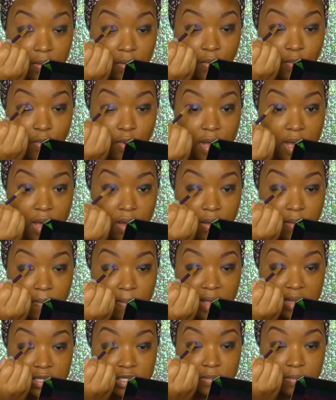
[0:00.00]
Wow, it
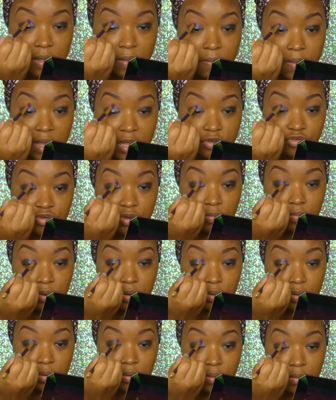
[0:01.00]
matches my backdrop,
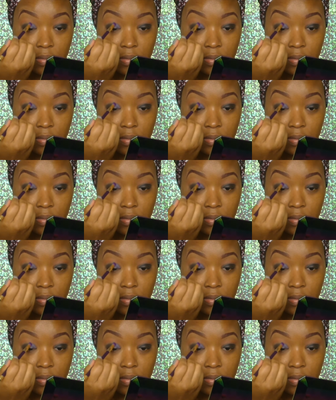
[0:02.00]
bro.